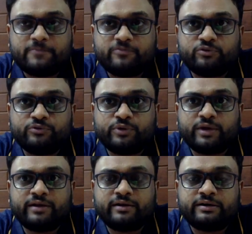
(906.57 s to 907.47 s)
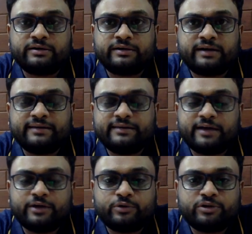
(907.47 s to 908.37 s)
So you can run the
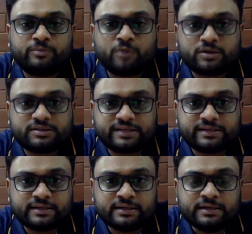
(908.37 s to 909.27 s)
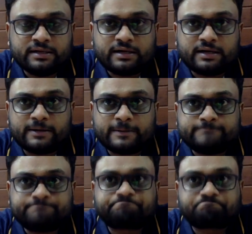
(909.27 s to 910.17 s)
IOTA blockchain
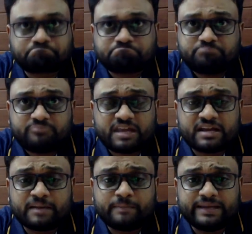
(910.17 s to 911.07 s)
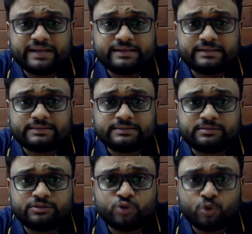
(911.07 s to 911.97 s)
a complete
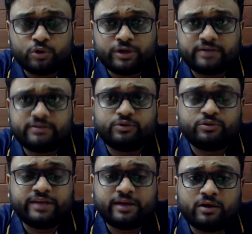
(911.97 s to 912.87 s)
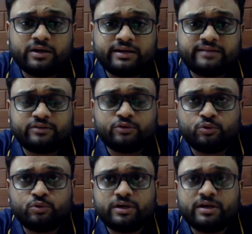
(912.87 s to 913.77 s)
node, if they call it as a node,